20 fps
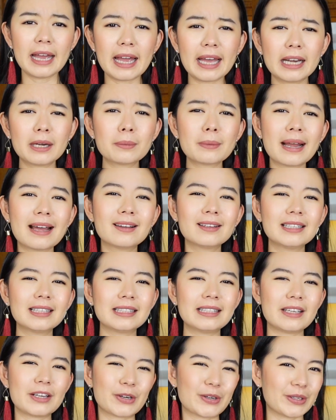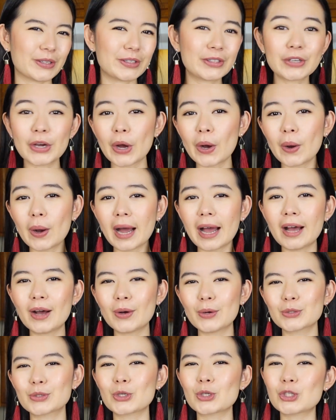And around a year ago, I
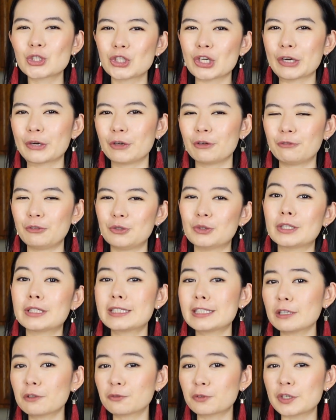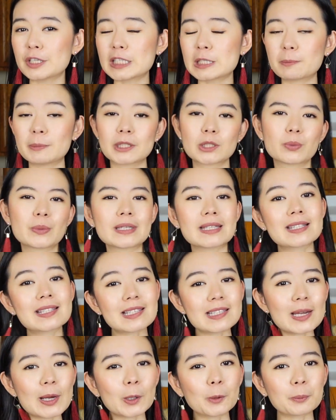also shared with you the difference between
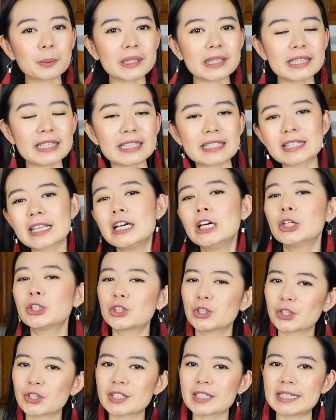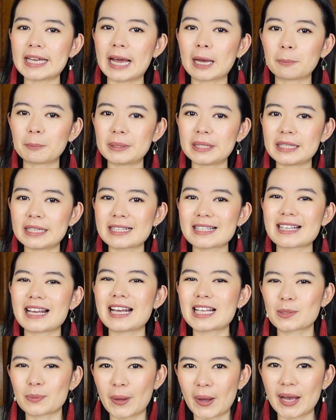snow peas, sugar snap peas,
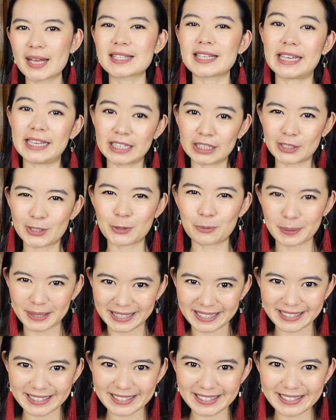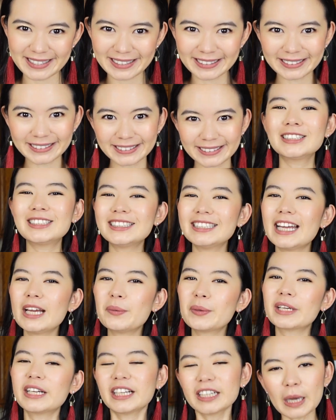as well as English peas. Today
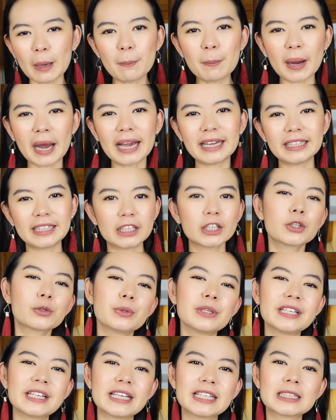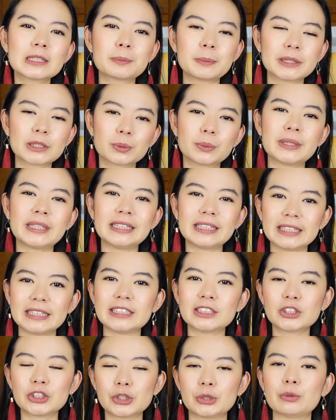we're gonna combine the ingredients between
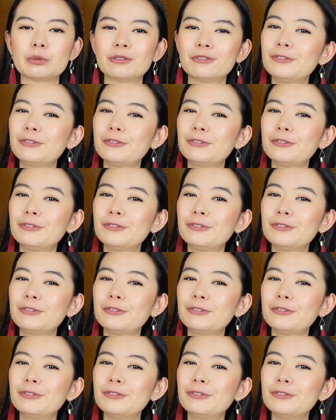these two